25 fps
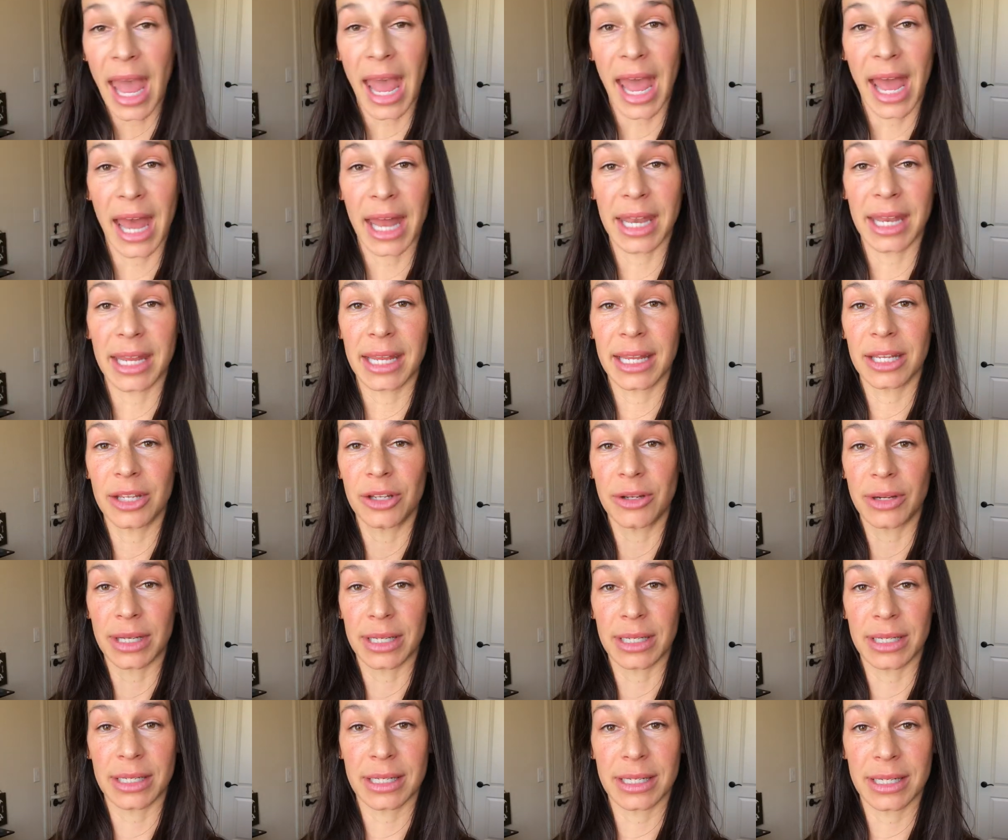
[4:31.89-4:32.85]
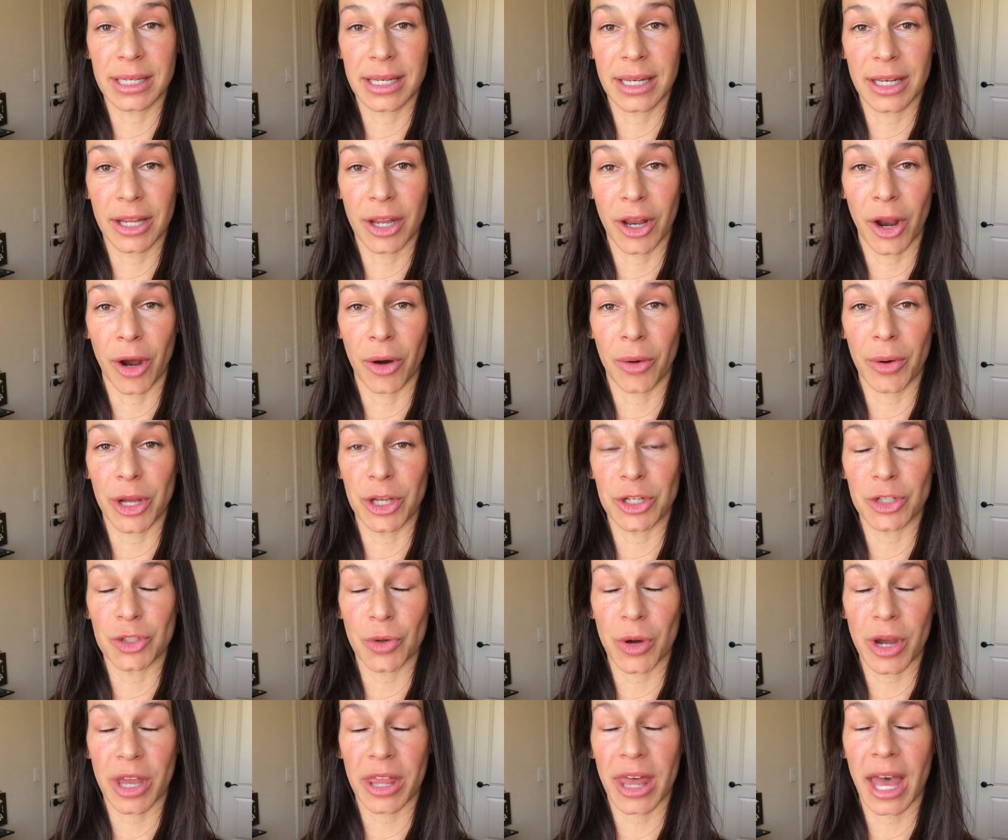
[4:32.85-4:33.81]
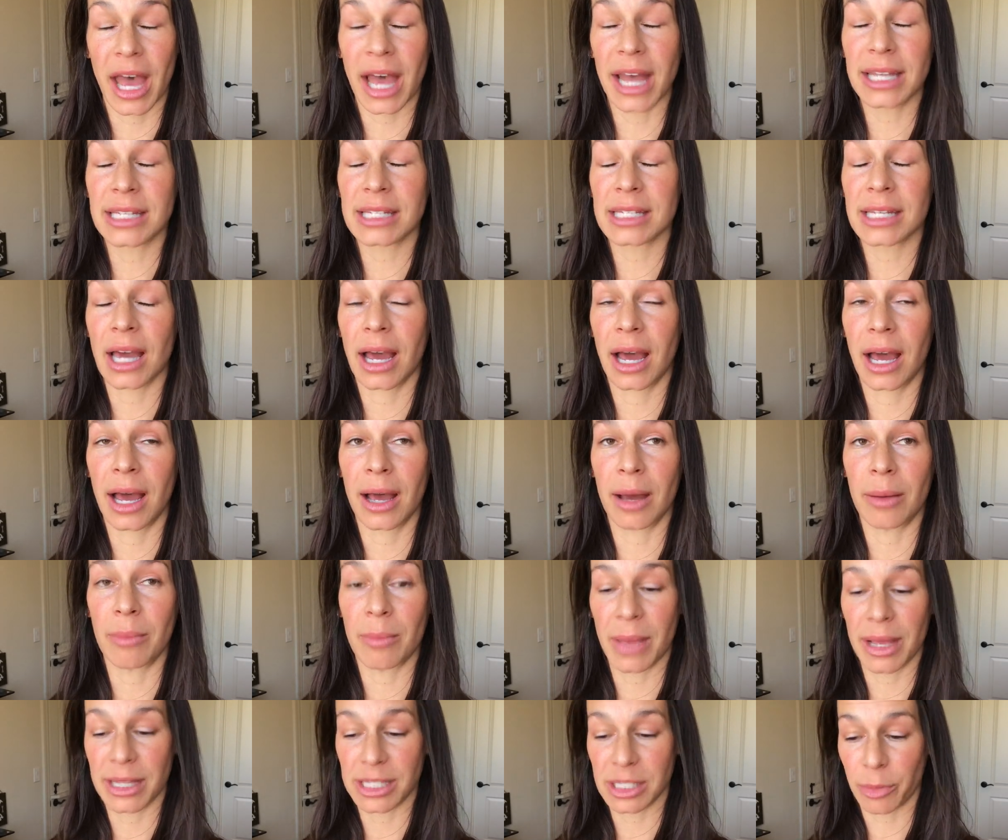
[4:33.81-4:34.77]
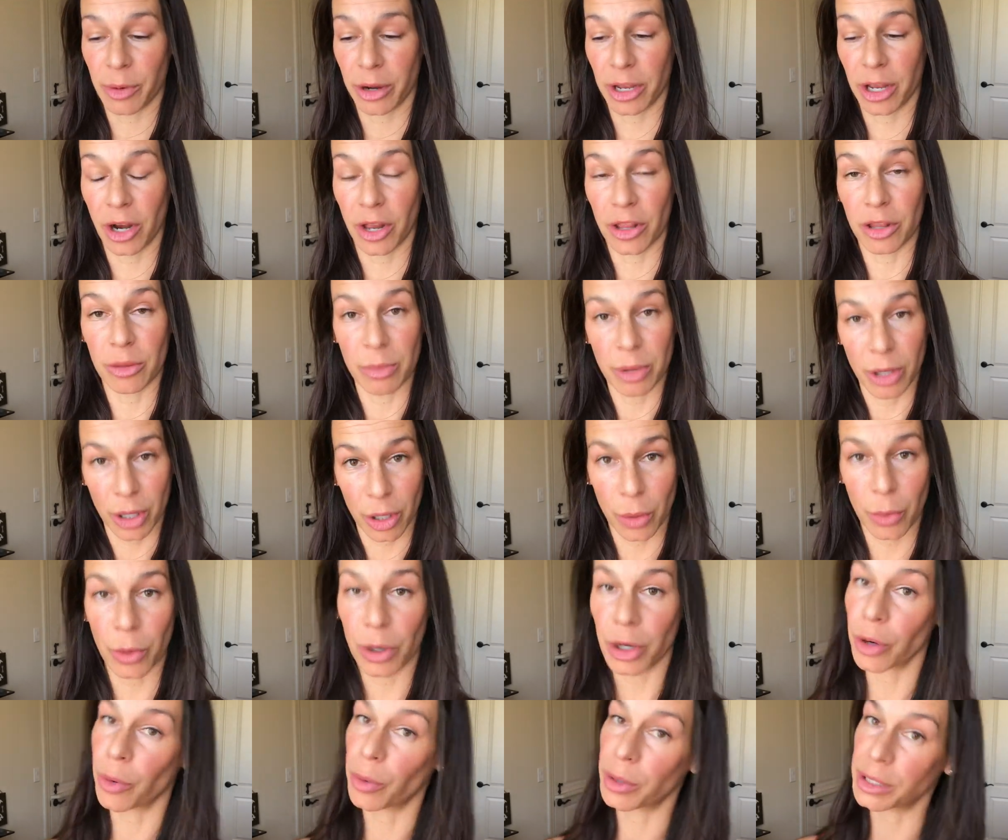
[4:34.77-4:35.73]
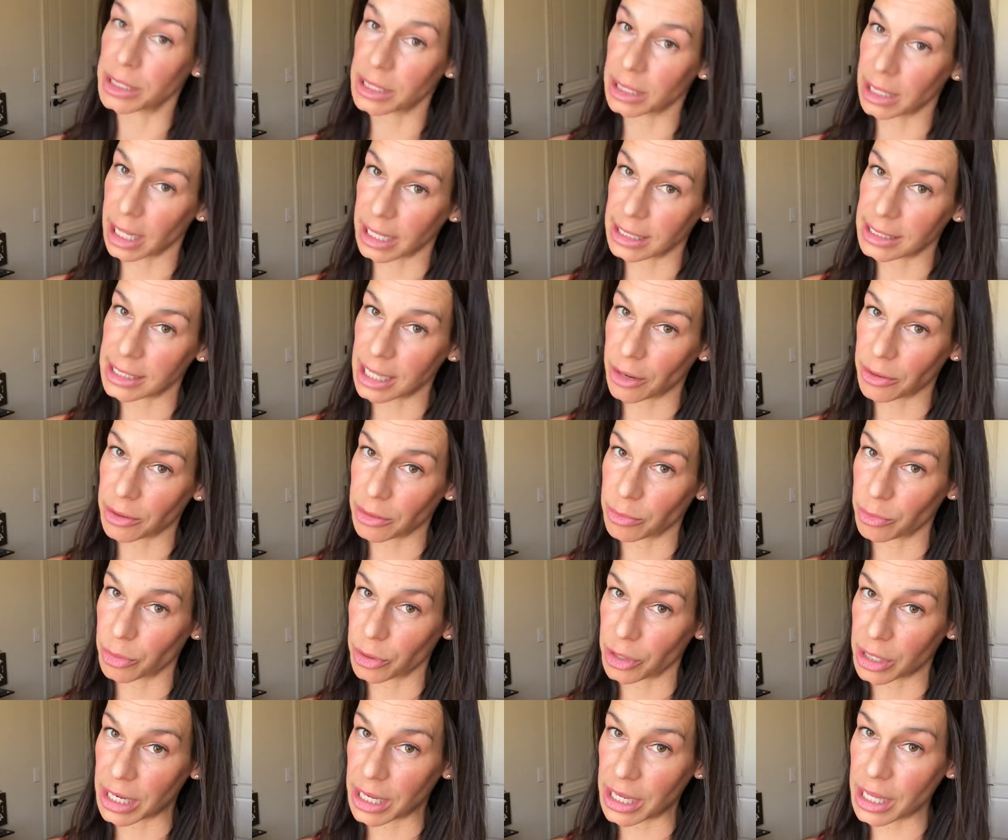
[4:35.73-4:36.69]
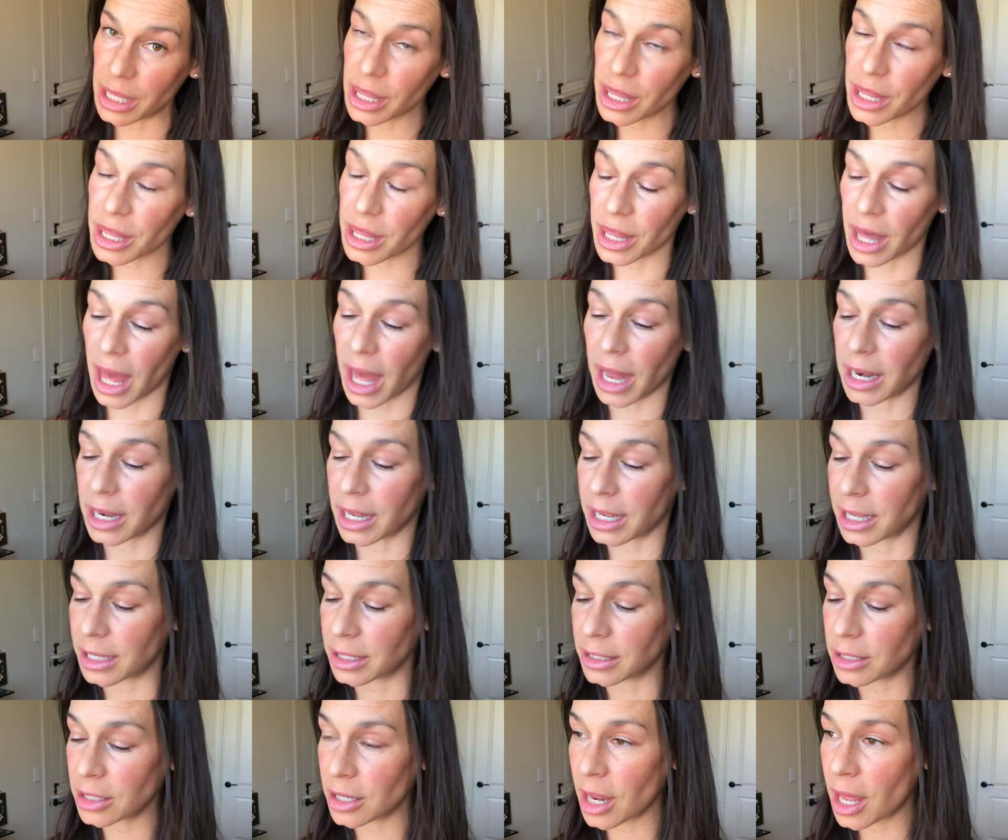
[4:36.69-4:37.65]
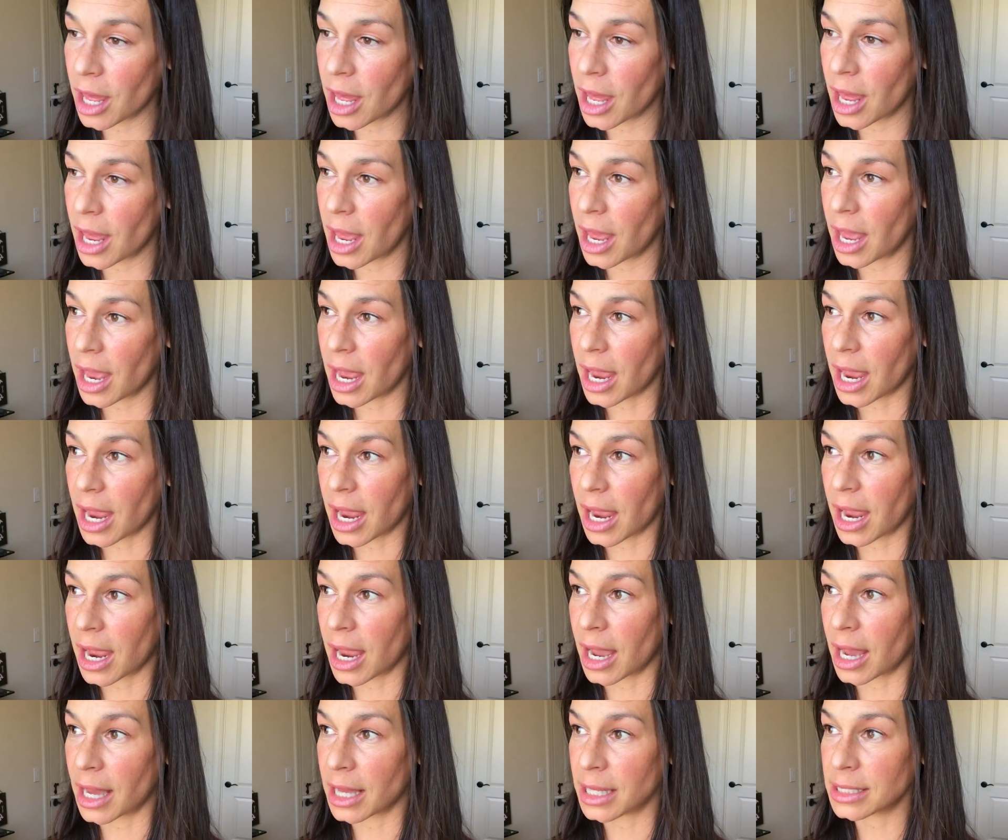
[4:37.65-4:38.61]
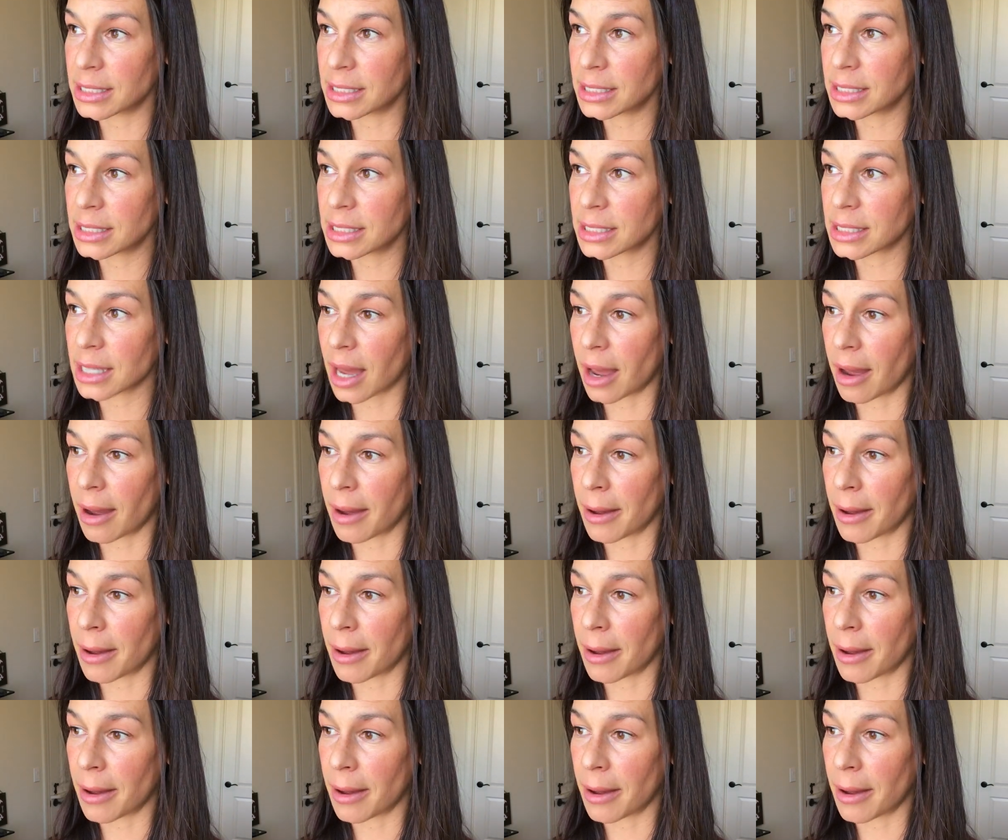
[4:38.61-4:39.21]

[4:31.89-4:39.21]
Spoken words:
and you can enjoy that, and spraying it on the pillow where you're going to lie down and breathe that in. And